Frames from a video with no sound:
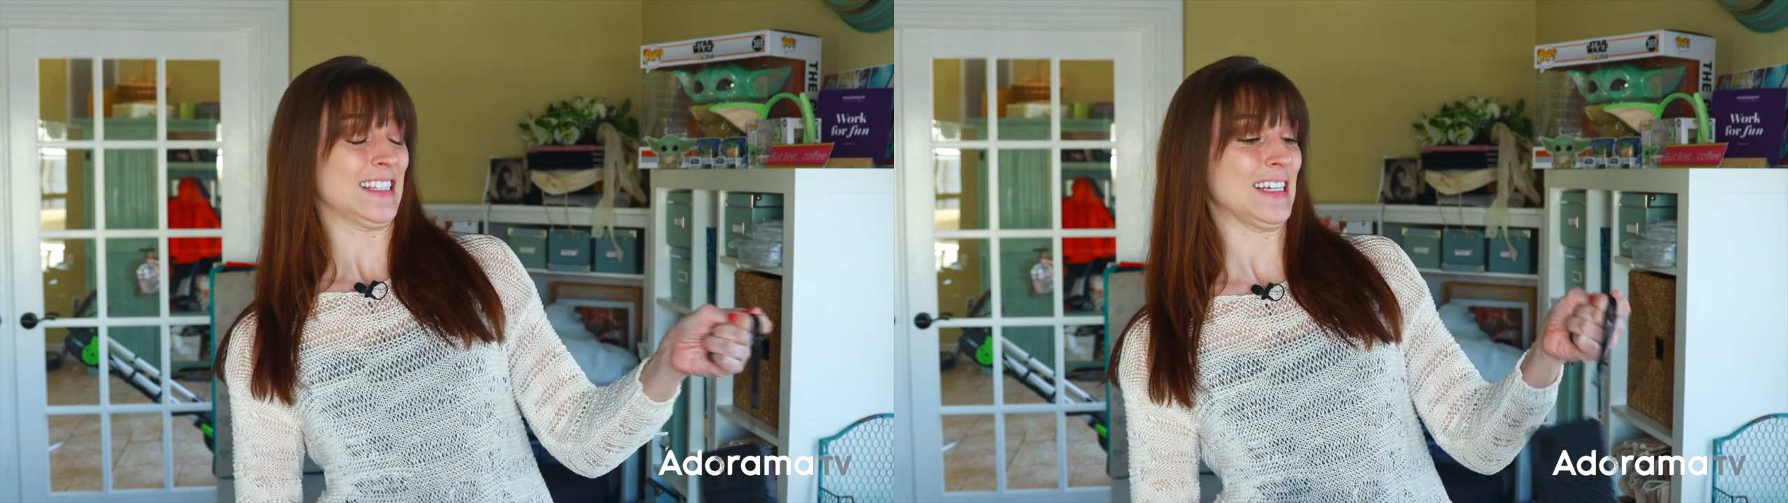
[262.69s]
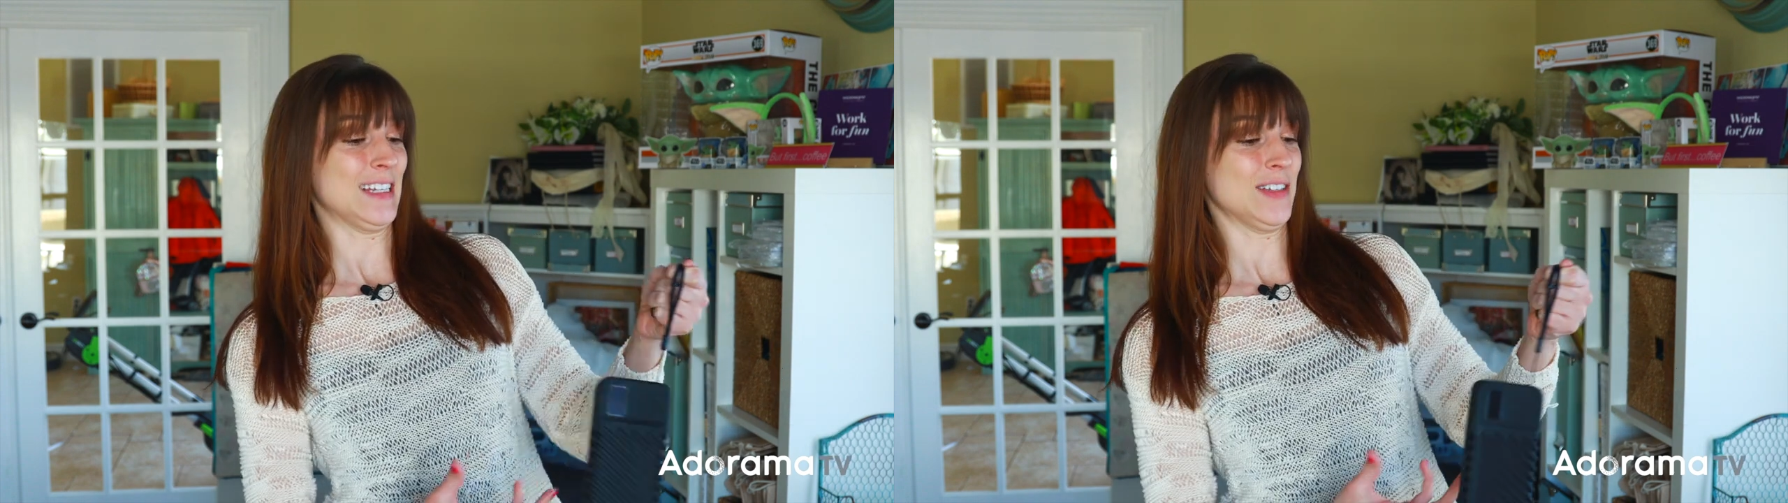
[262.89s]

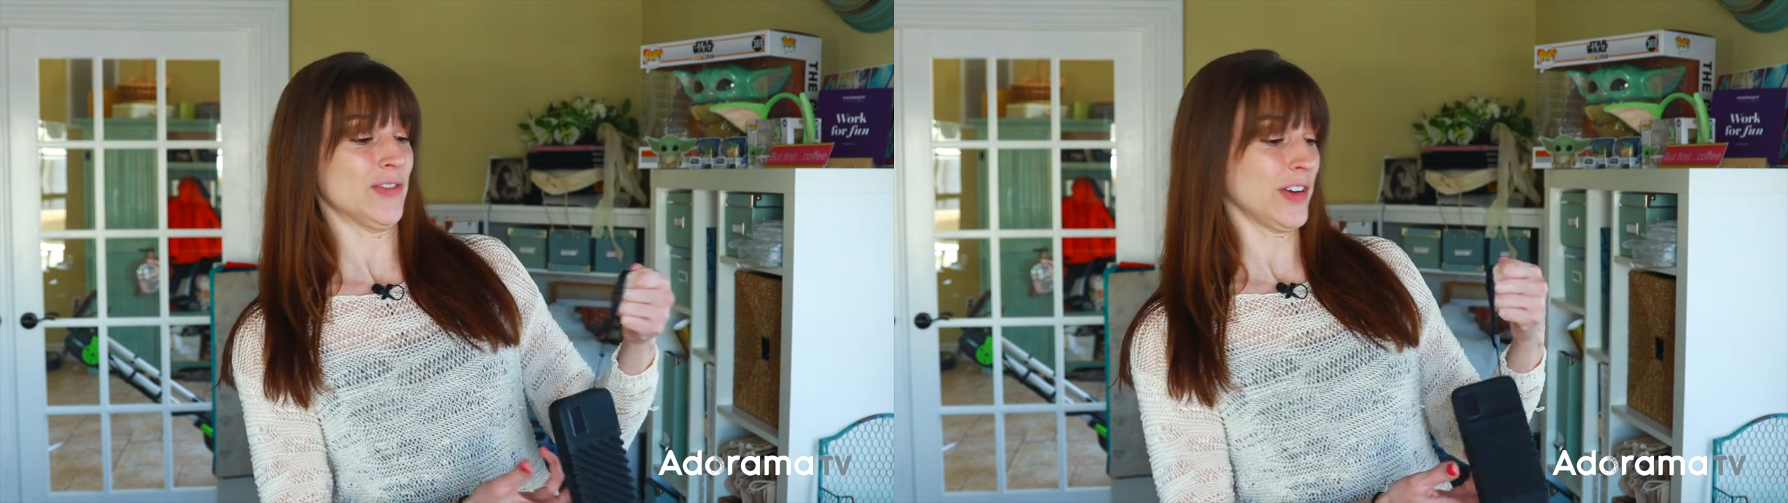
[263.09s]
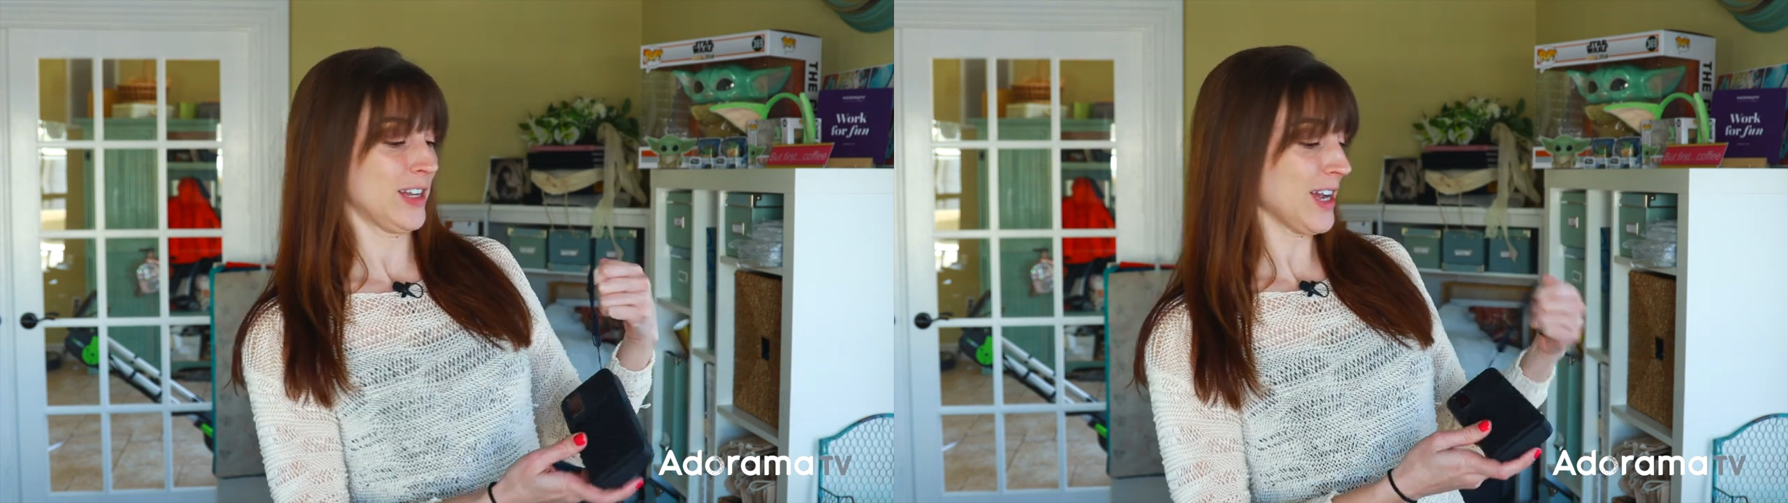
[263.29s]
It
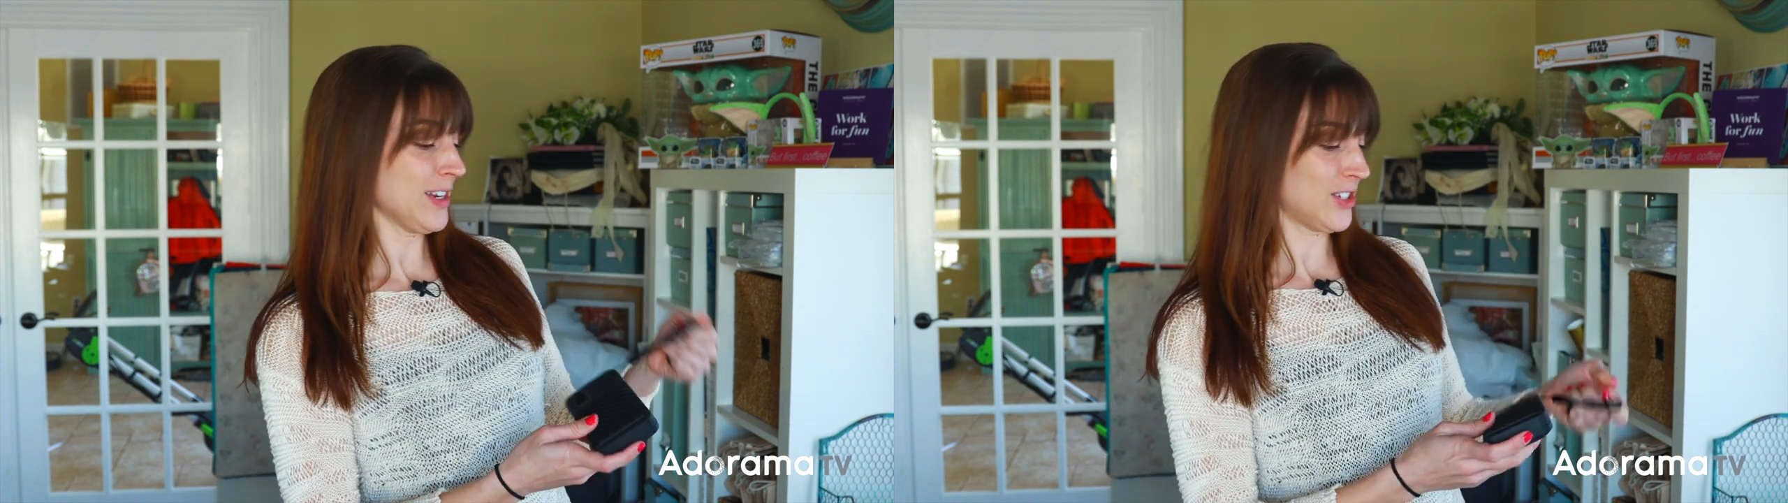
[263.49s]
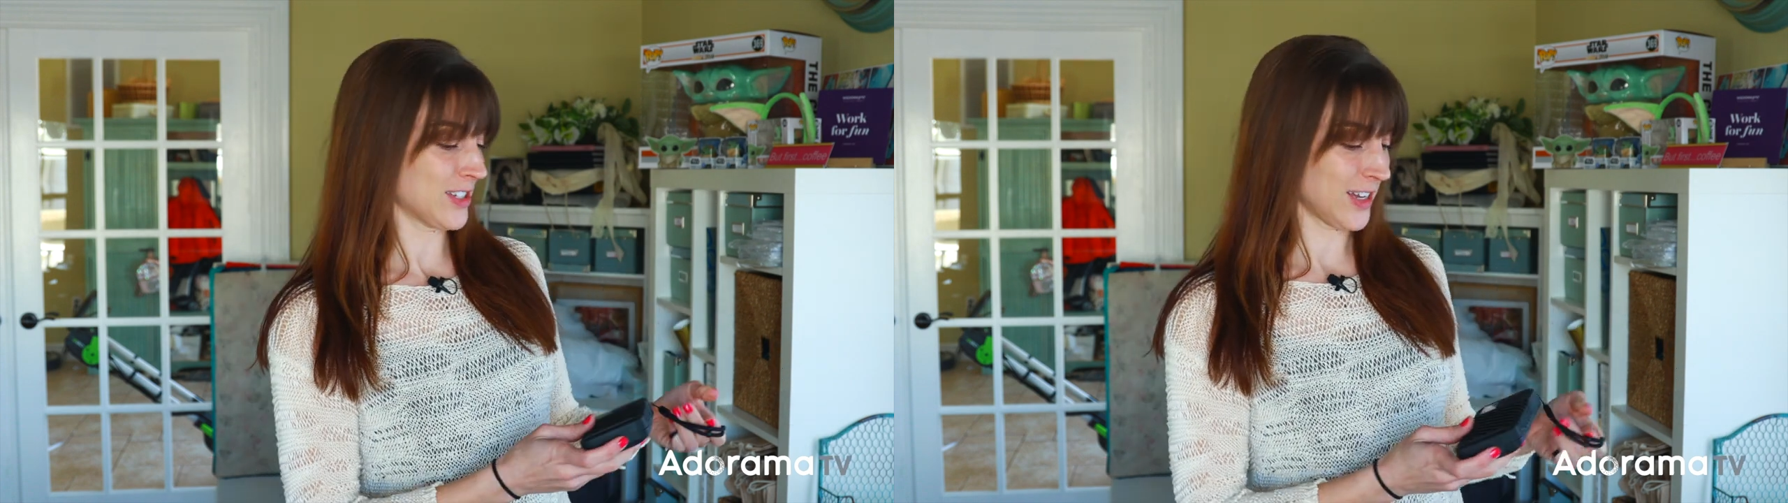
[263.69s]
is rugged.
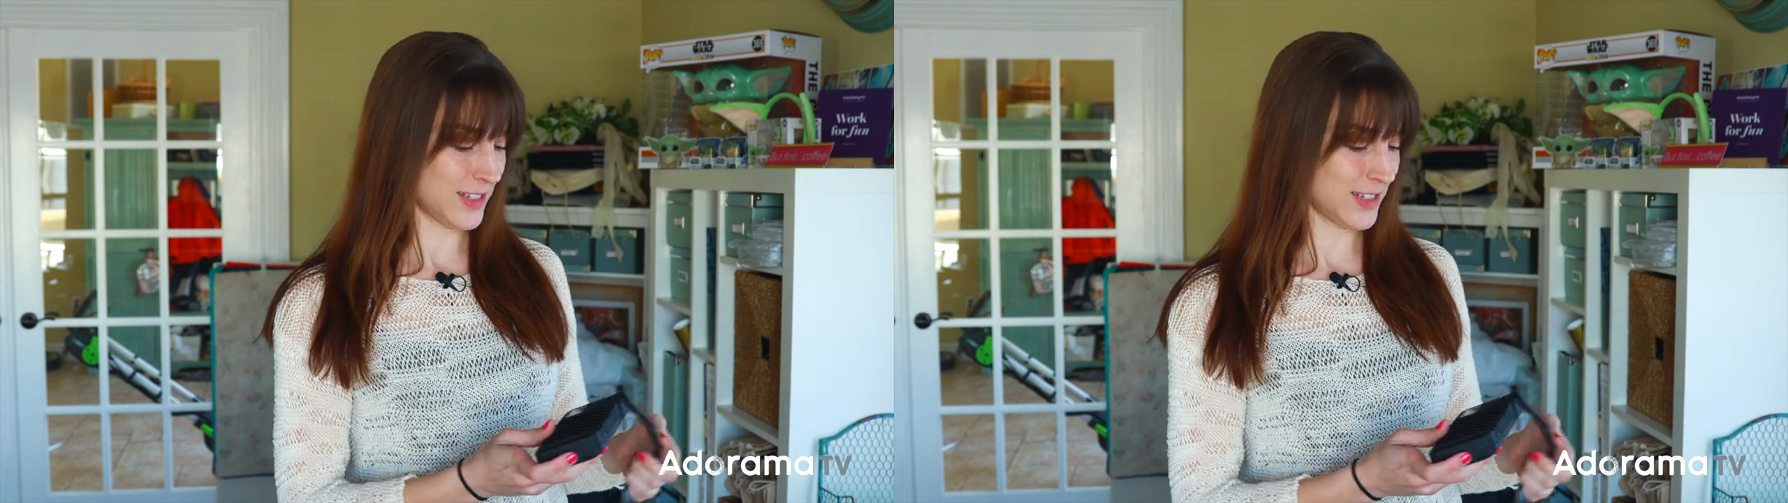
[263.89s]
I just